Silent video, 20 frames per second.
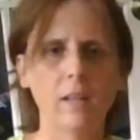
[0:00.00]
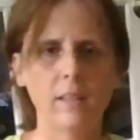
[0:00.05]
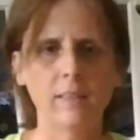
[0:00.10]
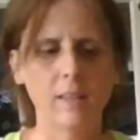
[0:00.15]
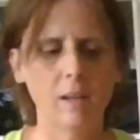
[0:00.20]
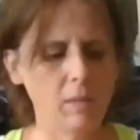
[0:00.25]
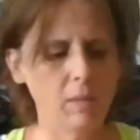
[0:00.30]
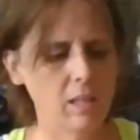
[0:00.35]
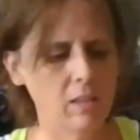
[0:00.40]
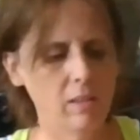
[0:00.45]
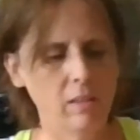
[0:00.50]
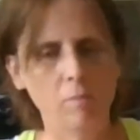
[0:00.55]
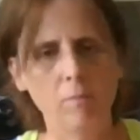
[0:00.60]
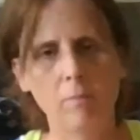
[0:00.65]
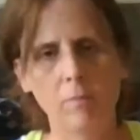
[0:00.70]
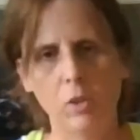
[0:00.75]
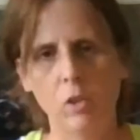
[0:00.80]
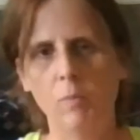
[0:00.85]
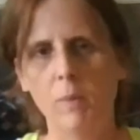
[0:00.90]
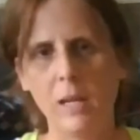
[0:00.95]
them,
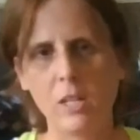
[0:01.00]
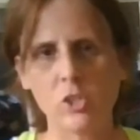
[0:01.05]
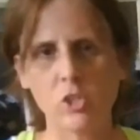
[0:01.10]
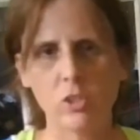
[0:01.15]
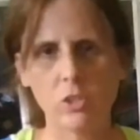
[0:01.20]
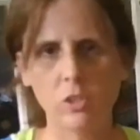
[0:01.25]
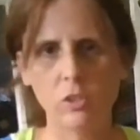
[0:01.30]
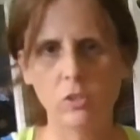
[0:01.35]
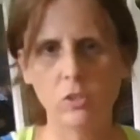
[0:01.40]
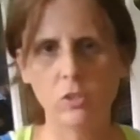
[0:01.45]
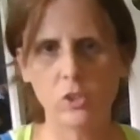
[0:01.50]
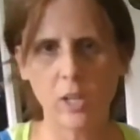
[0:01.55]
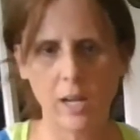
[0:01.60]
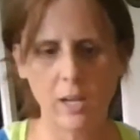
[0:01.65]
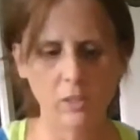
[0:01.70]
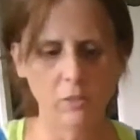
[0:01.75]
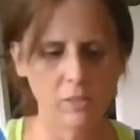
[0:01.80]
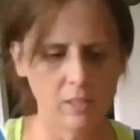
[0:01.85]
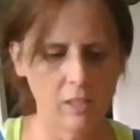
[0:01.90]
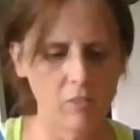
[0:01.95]
you make sure you use
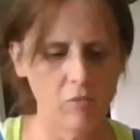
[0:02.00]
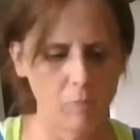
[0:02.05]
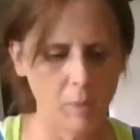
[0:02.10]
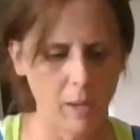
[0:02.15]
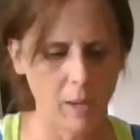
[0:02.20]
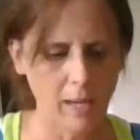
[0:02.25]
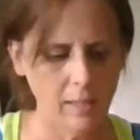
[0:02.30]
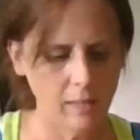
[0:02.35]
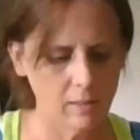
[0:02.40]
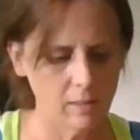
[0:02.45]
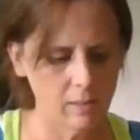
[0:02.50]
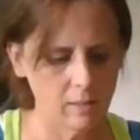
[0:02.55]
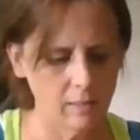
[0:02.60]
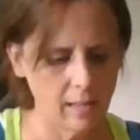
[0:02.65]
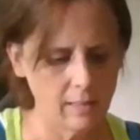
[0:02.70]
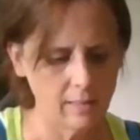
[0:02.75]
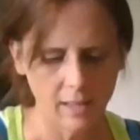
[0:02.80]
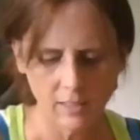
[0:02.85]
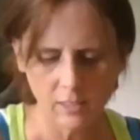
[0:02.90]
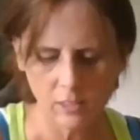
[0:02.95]
child-safe paint,
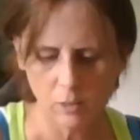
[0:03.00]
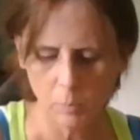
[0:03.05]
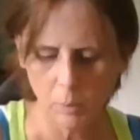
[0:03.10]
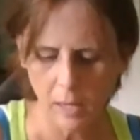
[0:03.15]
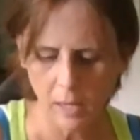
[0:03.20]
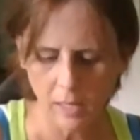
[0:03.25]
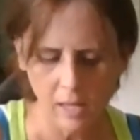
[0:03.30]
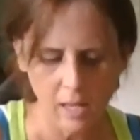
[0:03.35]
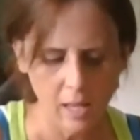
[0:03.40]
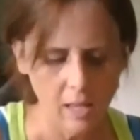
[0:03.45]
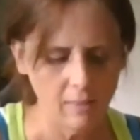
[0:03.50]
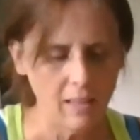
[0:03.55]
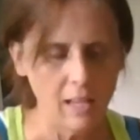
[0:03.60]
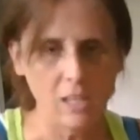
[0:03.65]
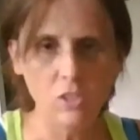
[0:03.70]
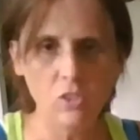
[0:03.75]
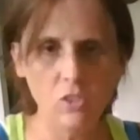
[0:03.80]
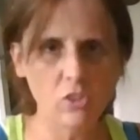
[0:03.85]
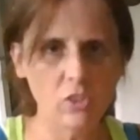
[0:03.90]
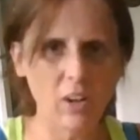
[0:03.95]
non-toxic paint. They
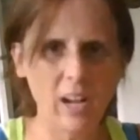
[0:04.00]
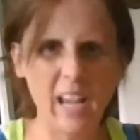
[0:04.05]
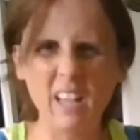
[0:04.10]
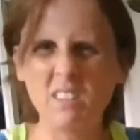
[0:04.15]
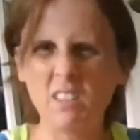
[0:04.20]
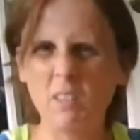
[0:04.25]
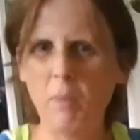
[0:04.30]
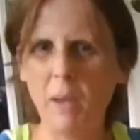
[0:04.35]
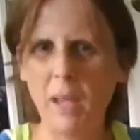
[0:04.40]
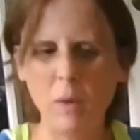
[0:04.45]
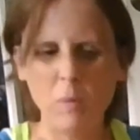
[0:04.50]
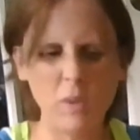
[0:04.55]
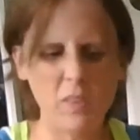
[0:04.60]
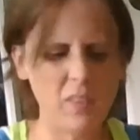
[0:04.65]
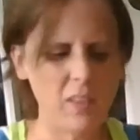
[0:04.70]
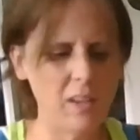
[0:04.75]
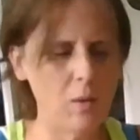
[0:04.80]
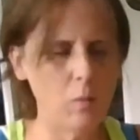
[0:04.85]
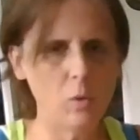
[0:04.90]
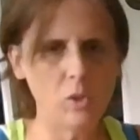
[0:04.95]
can use their hands and paint with
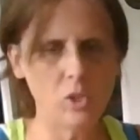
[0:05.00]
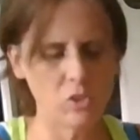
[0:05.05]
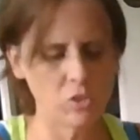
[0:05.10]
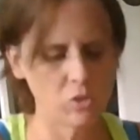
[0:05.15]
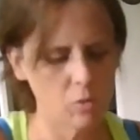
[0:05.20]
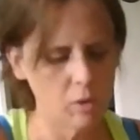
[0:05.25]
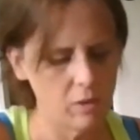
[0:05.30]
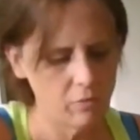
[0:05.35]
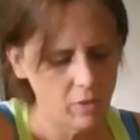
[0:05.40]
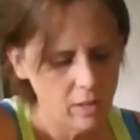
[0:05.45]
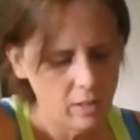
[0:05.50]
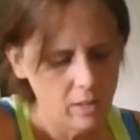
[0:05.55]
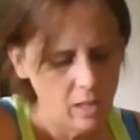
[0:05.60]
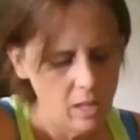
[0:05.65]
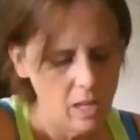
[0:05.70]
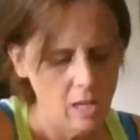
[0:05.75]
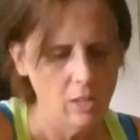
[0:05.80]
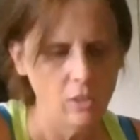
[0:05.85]
it, which is great fun.